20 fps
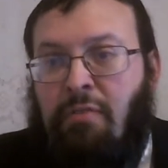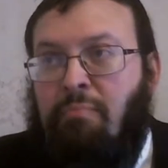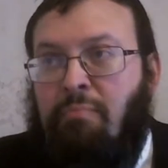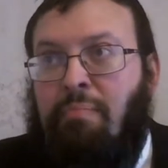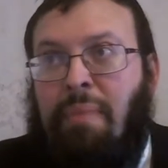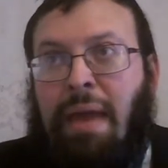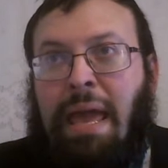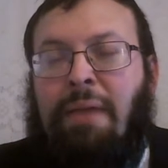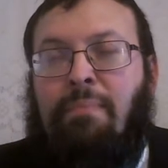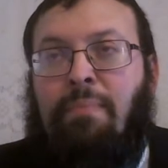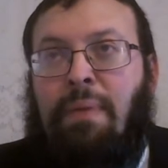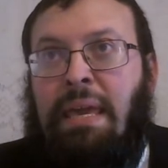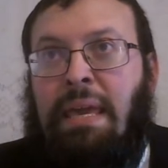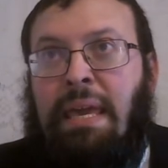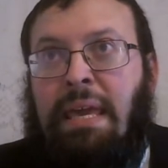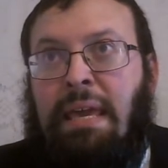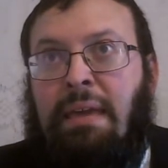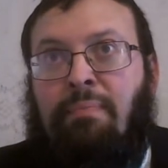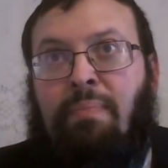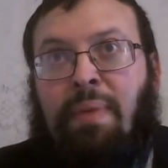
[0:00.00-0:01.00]

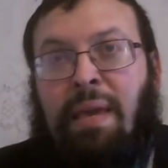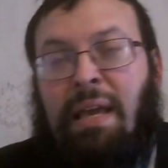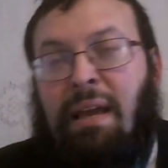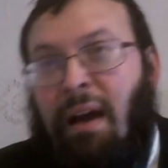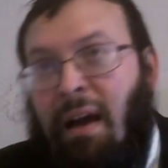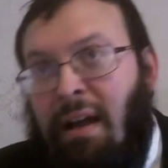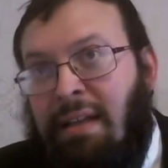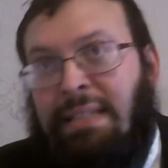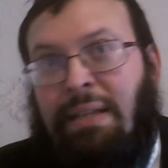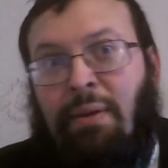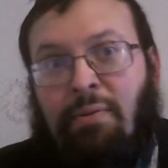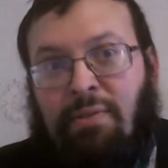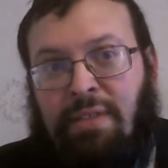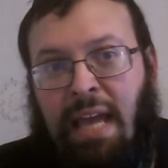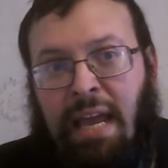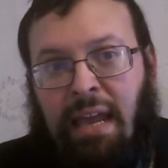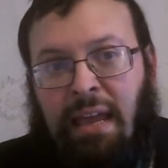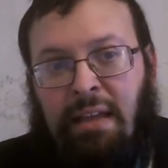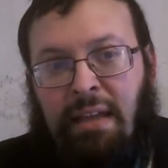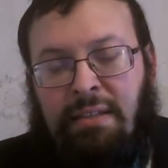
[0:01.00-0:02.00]
maybe because they were
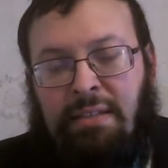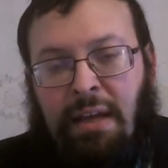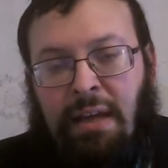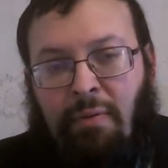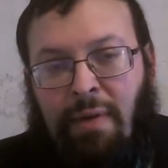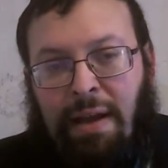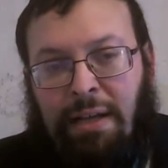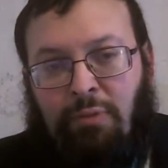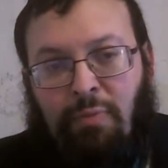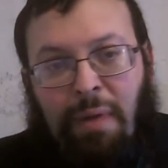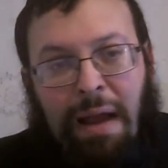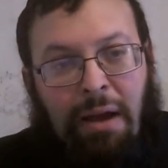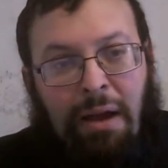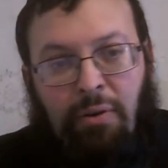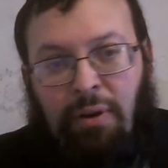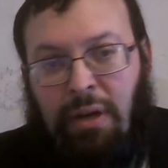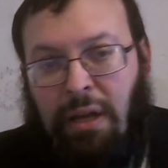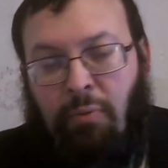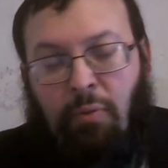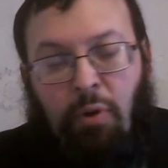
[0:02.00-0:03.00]
taking a direct
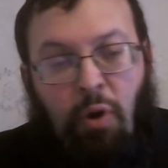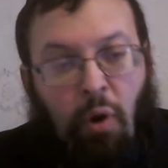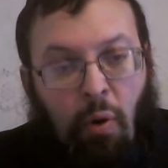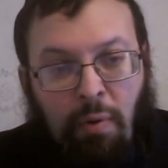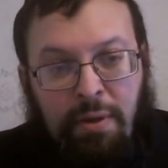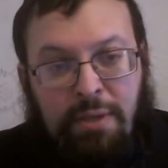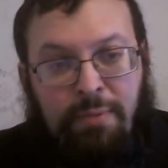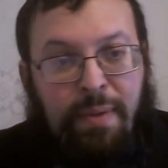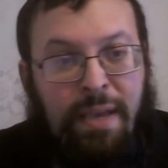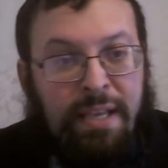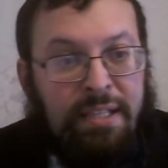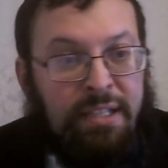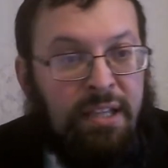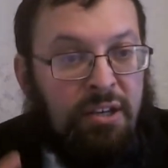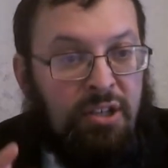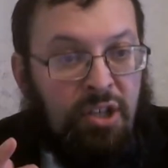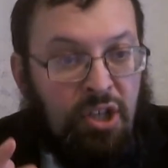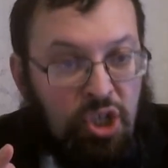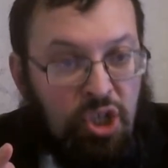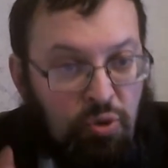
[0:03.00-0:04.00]
route, it would always be easy
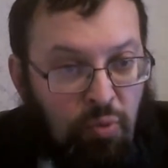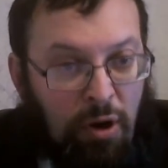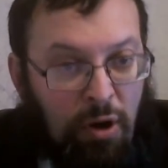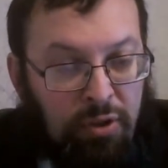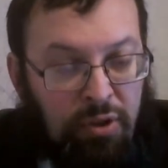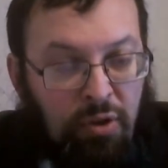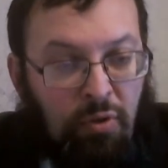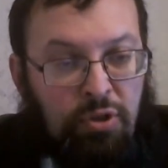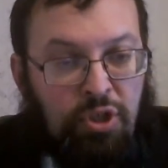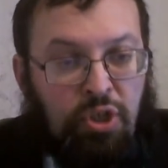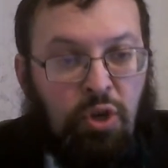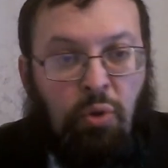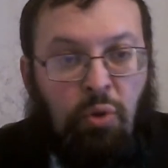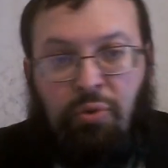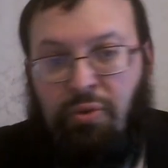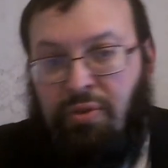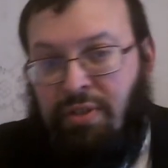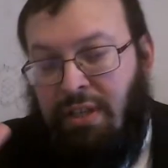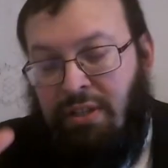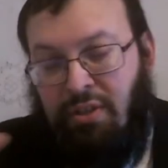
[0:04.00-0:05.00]
to just shrug their
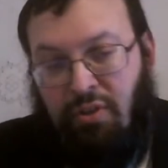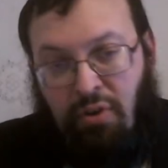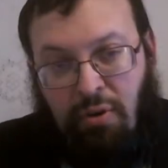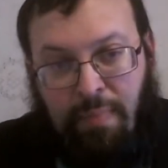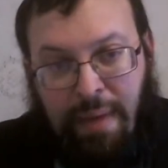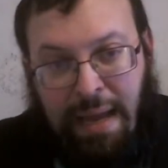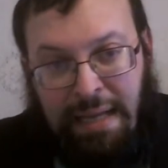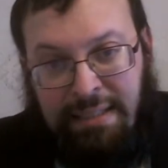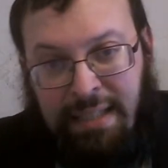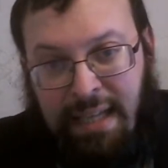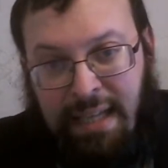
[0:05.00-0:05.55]
shoulders and turn back